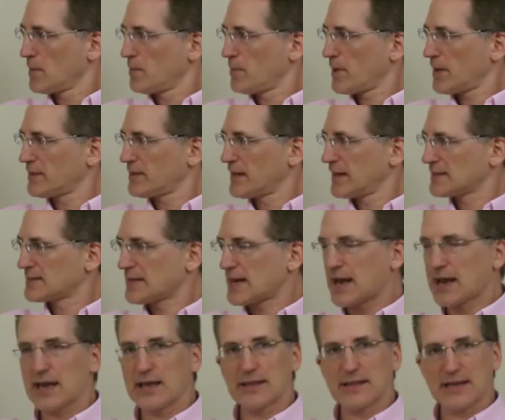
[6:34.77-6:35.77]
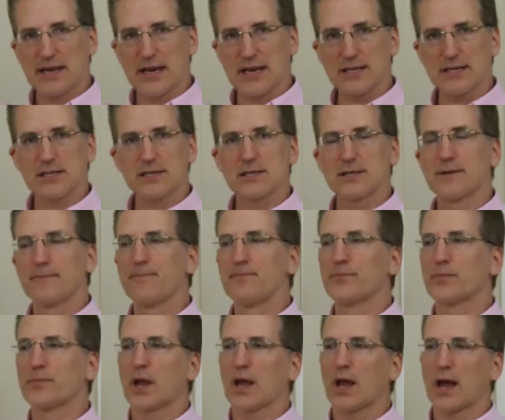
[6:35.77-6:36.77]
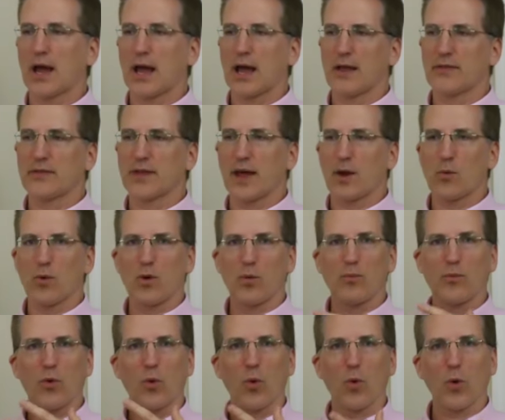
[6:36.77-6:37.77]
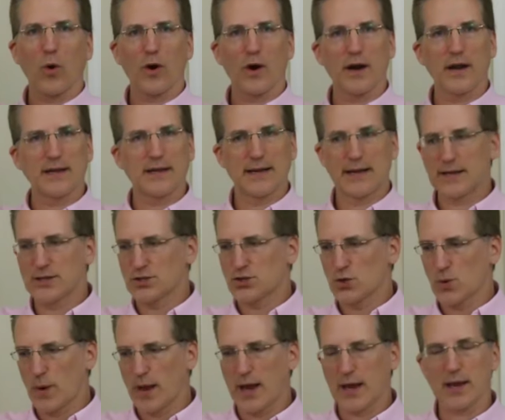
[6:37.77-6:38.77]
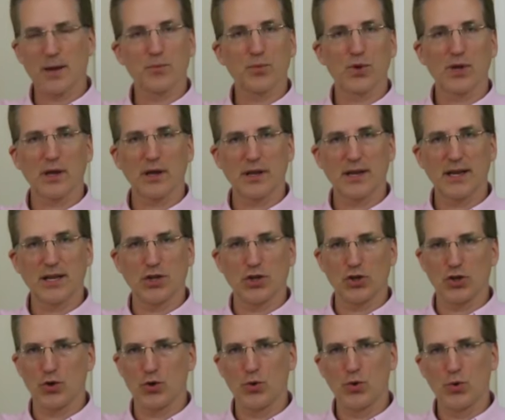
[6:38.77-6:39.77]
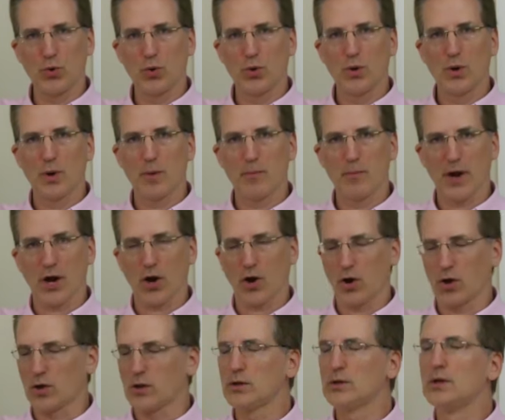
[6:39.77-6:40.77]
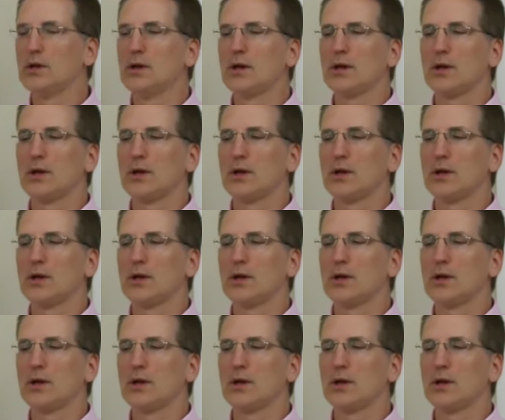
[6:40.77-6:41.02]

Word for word: but they take this and they will pour it into a completely new barrel